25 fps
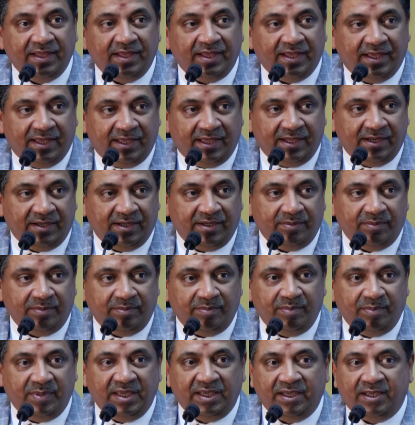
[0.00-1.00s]
And
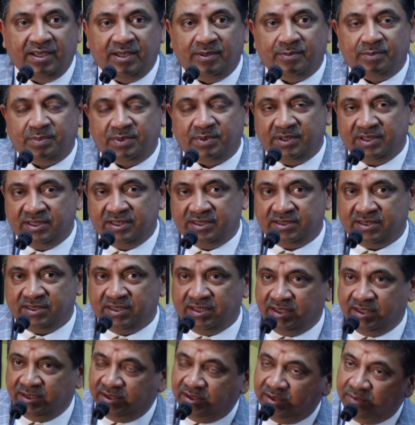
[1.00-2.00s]
big companies
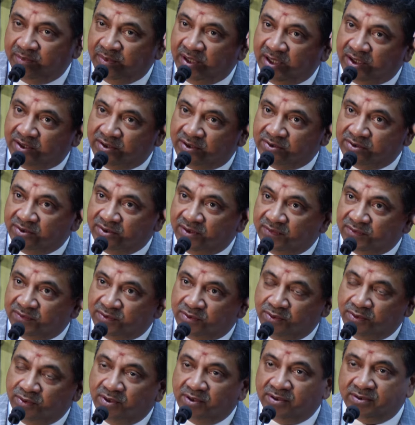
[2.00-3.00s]
like the Microsofts,
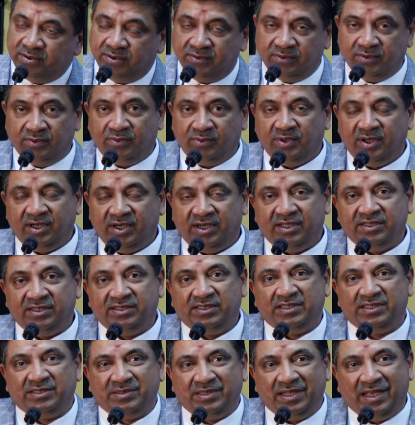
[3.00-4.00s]
Googles of the world are
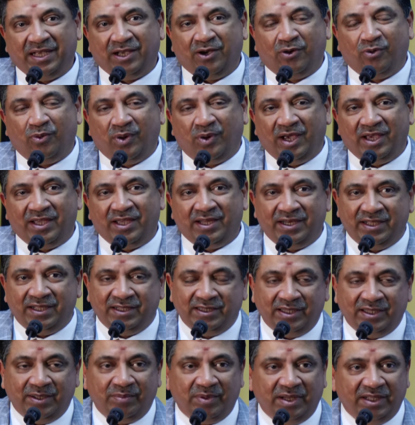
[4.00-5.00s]
just acquiring
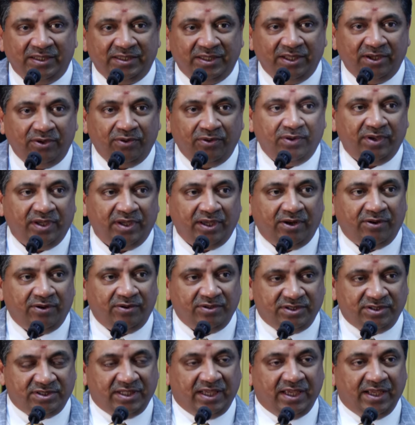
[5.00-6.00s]
them like they're going out of
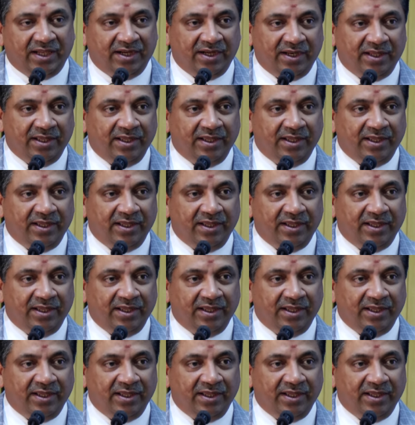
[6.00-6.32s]
style,